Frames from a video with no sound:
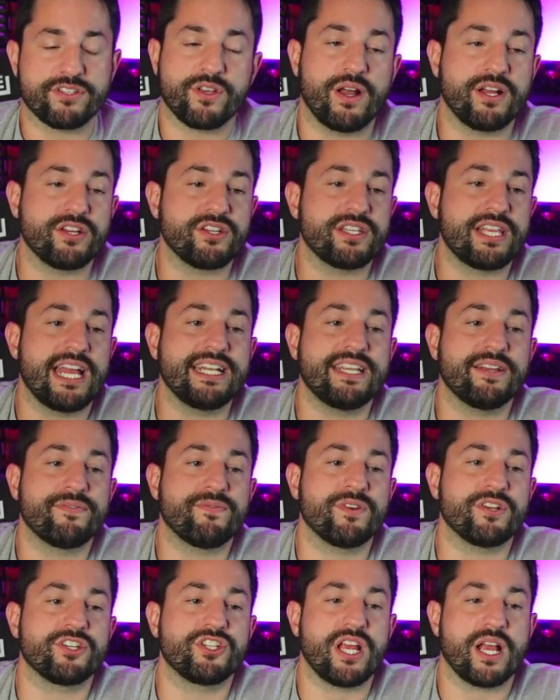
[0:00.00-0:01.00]
So I just had
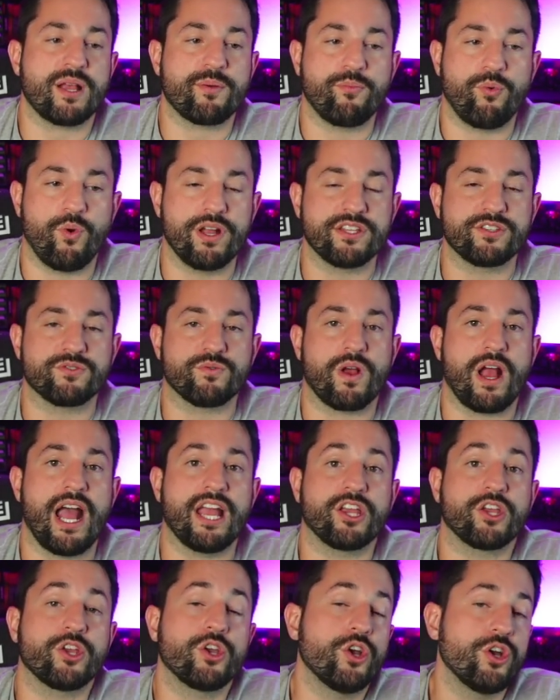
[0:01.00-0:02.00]
different checkpoints where
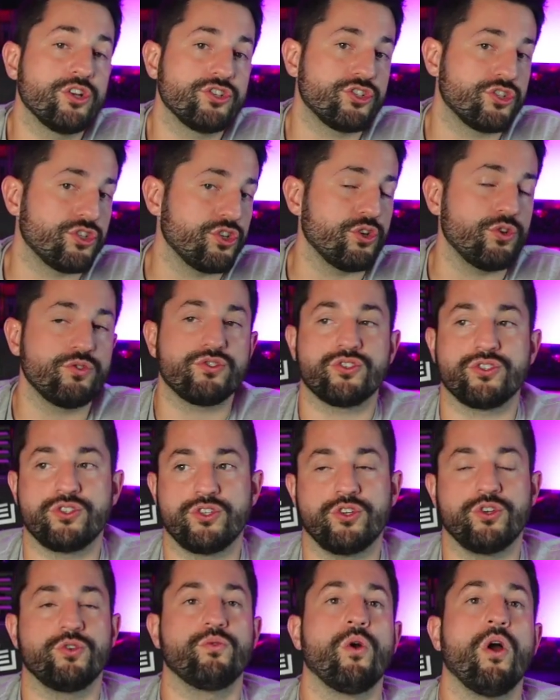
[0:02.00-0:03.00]
I could choose
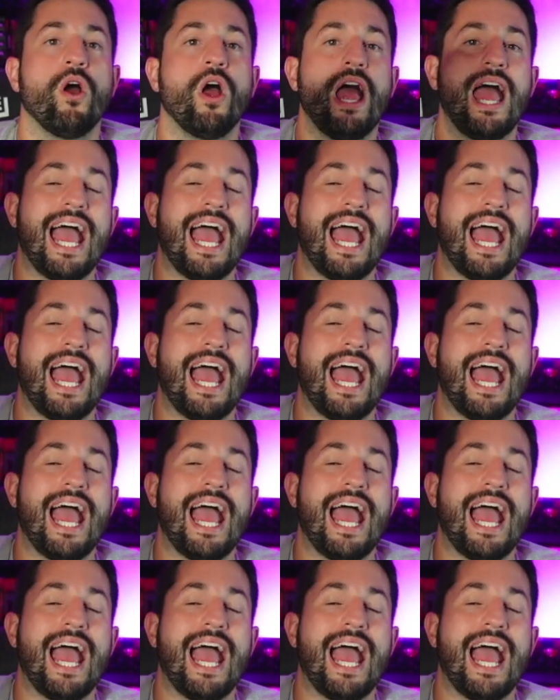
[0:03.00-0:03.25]
to,